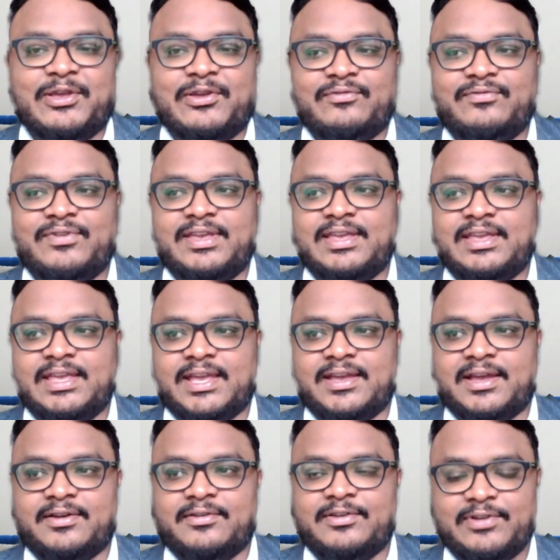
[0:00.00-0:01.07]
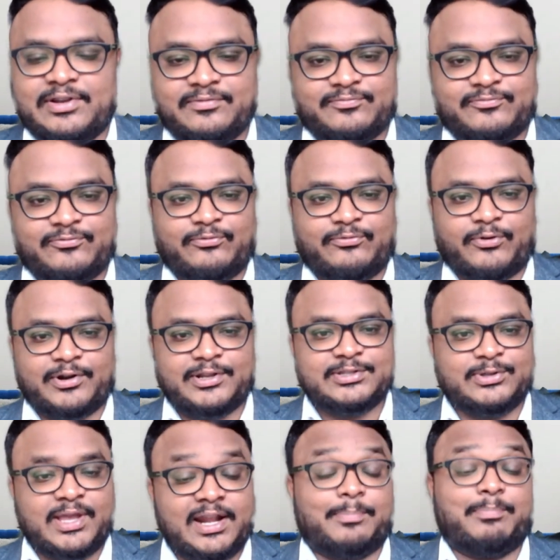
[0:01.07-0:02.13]
we uh, even for us
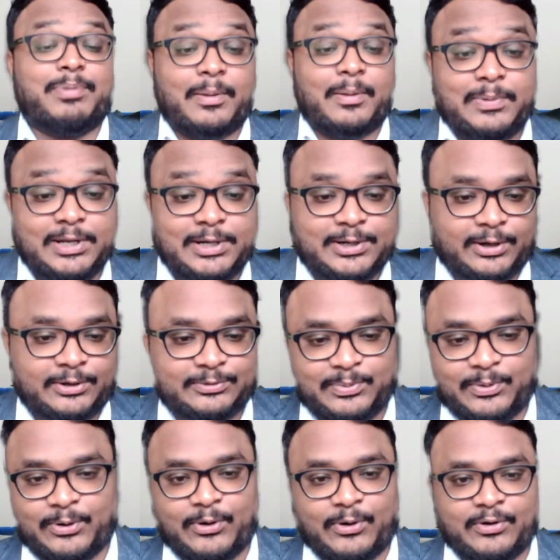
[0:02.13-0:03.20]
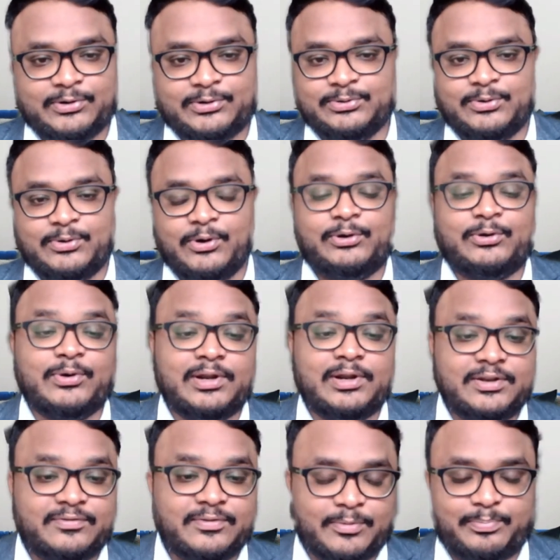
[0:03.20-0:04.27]
to get a public transport or to go to a
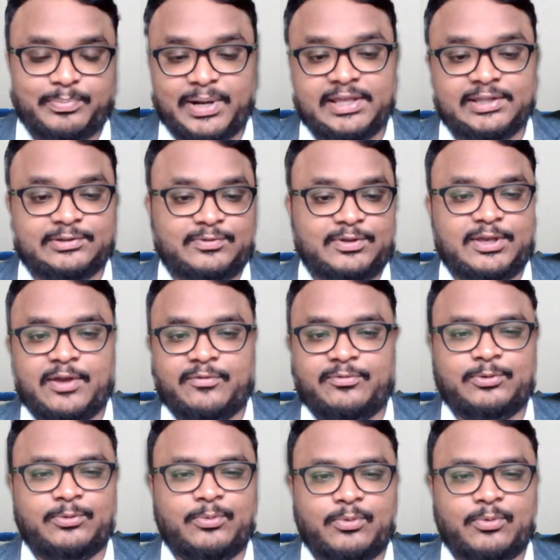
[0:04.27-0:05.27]
different place we have to